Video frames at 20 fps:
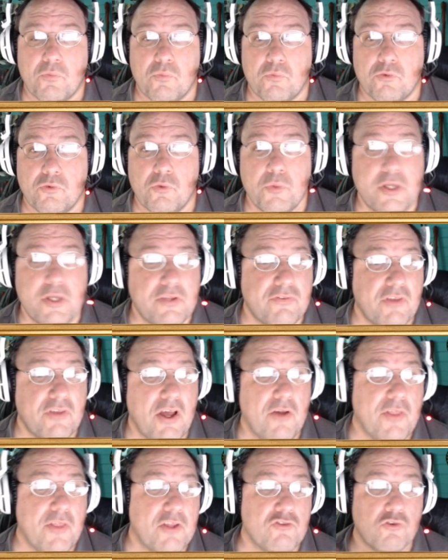so we can
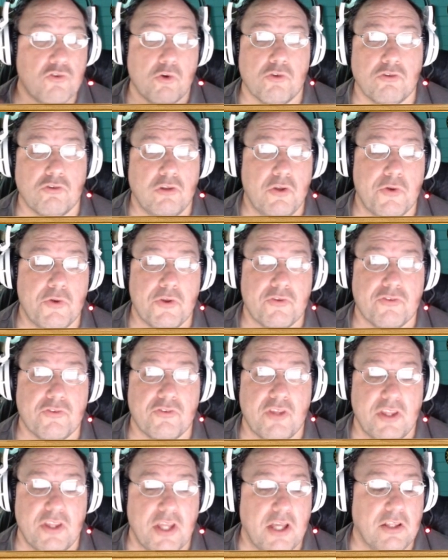tell that george lucas
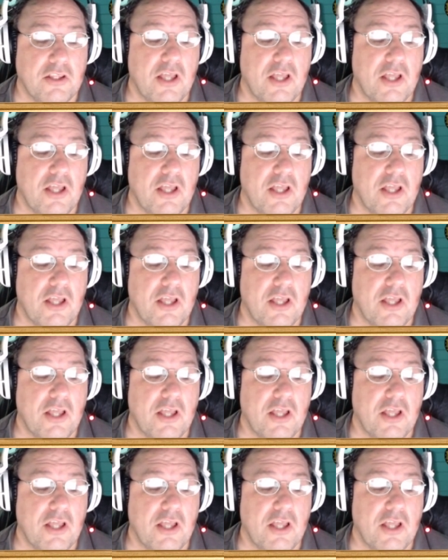did not